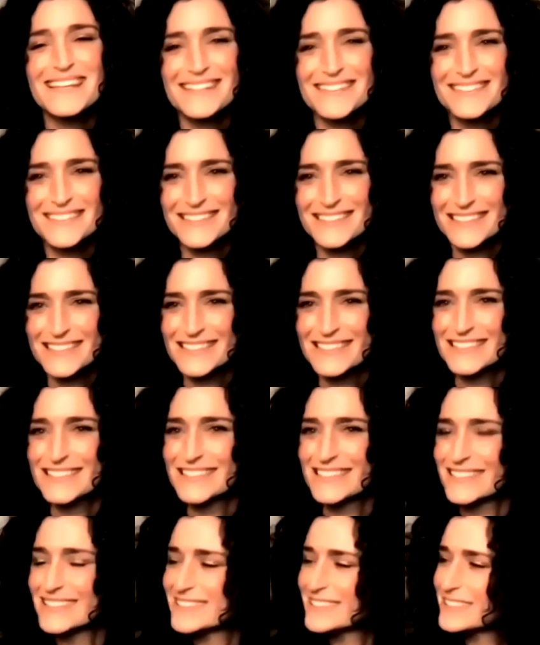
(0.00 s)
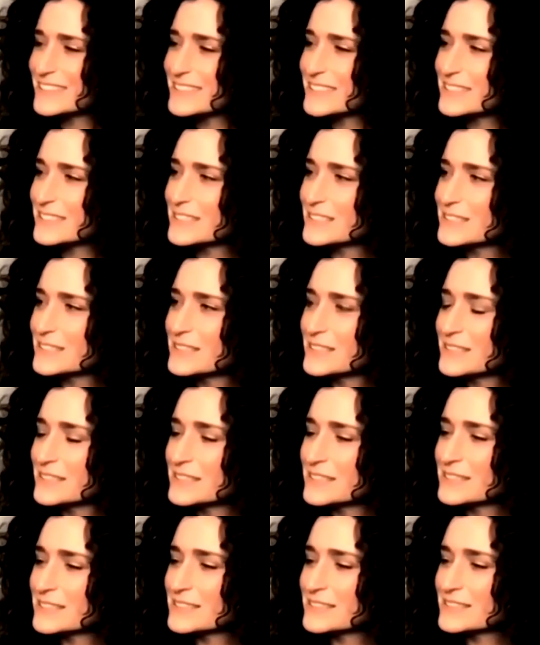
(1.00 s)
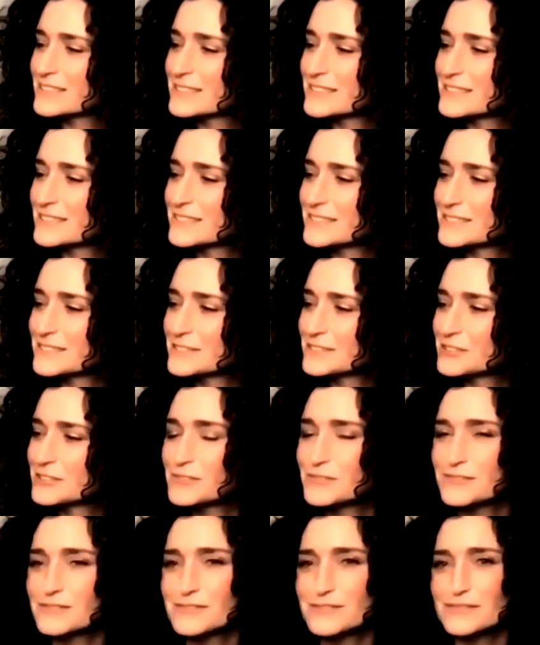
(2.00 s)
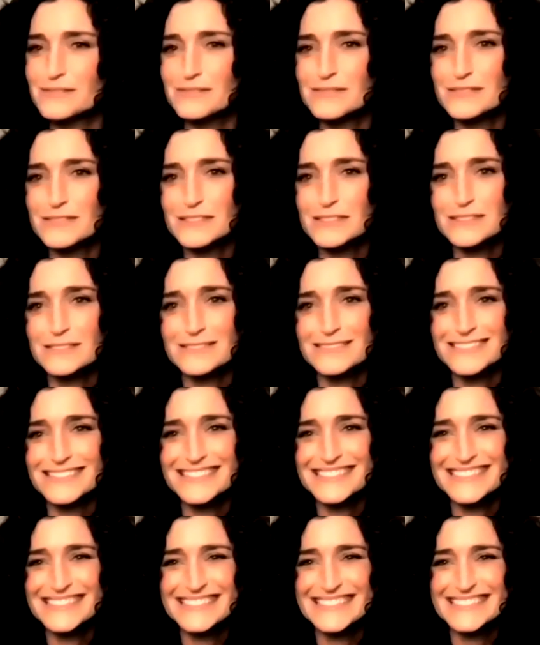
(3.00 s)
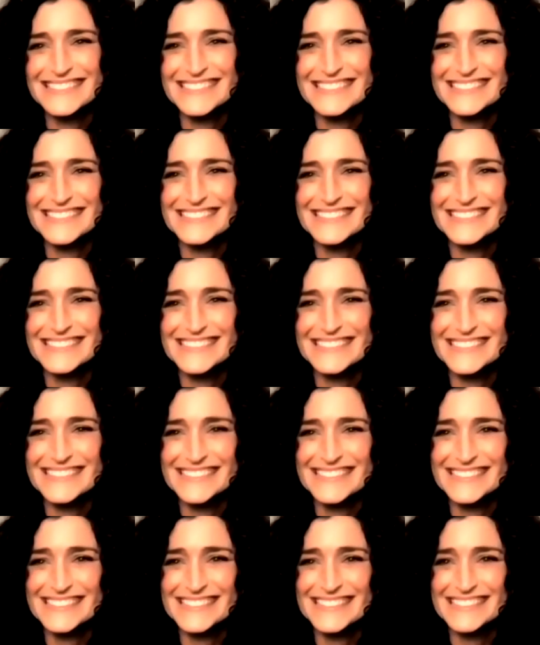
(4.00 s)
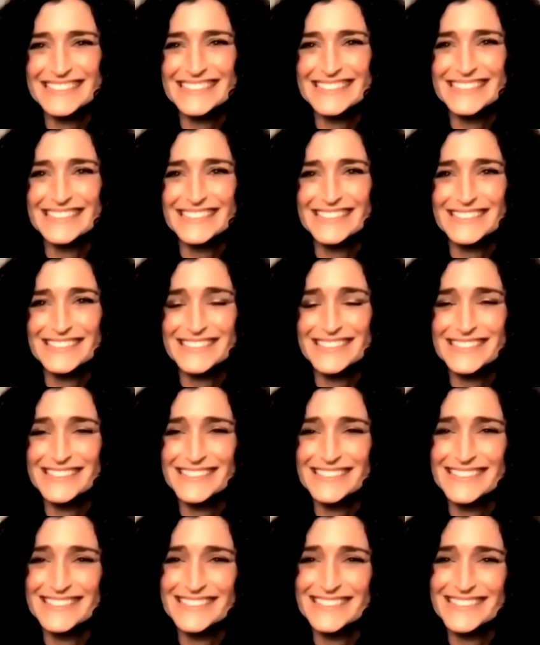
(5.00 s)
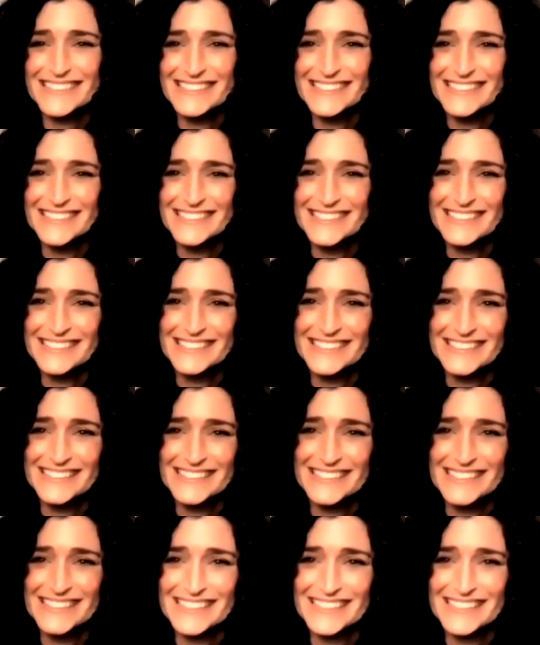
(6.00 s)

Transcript: (silent)